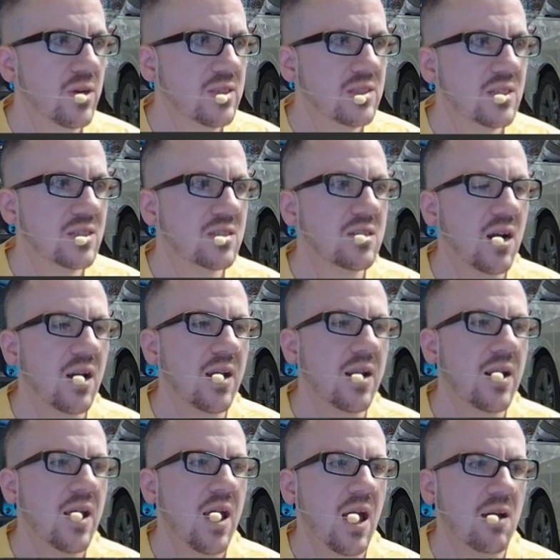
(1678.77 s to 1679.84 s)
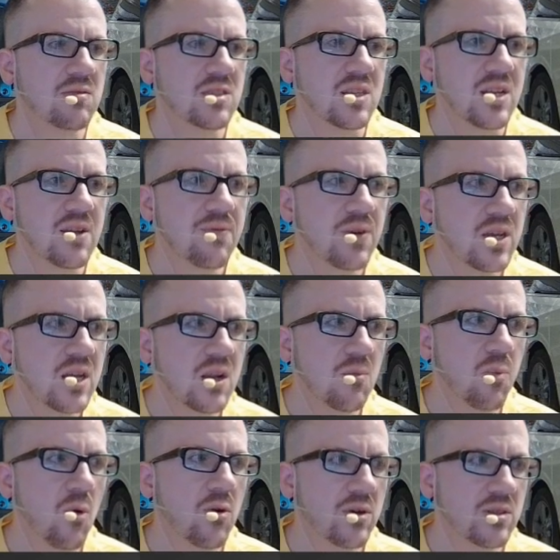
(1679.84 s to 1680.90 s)
6, and 9 have significant
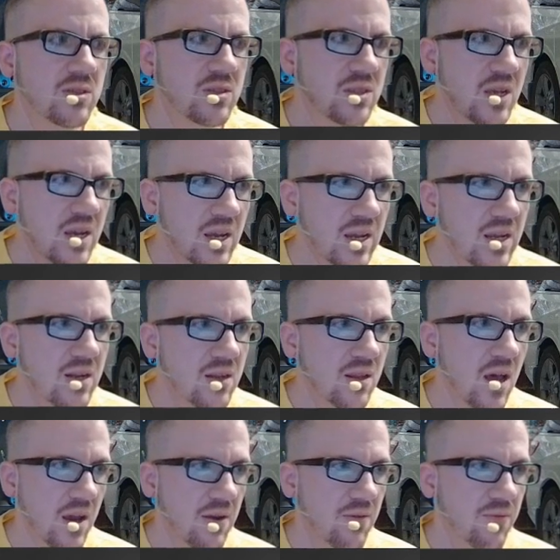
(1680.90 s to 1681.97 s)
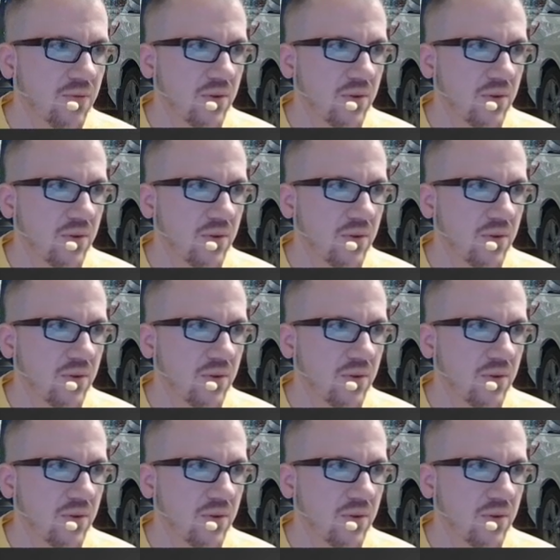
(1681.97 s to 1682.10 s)
importance in life,